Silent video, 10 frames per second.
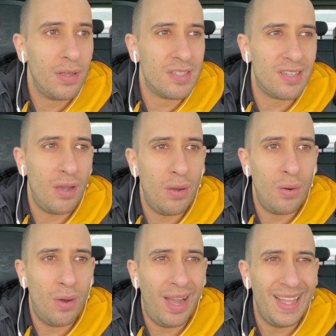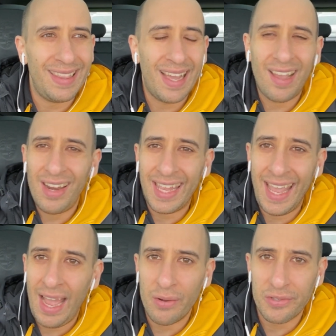so I, that kind of
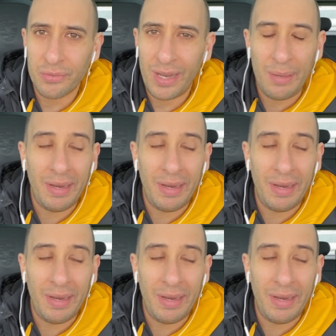counts, right?